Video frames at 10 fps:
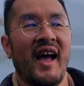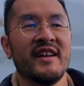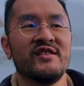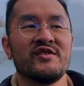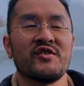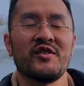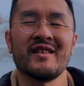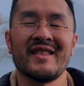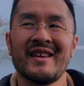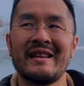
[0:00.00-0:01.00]
I just started
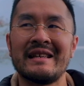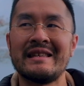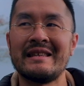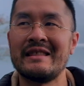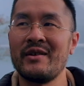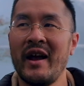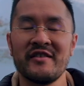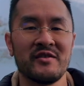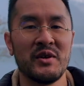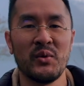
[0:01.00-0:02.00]
to think there
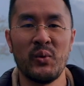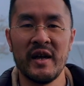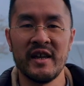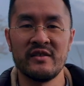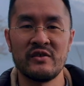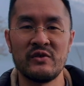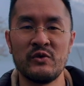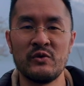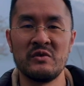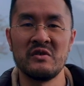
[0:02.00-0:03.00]
has to be a way
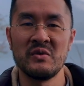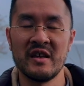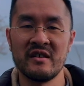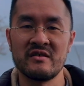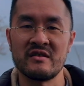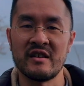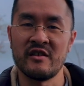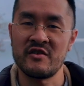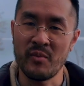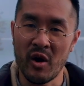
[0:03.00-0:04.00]
to do this in
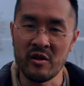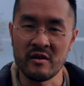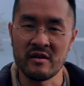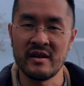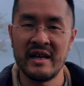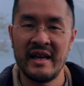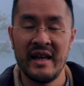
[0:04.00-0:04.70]
a smaller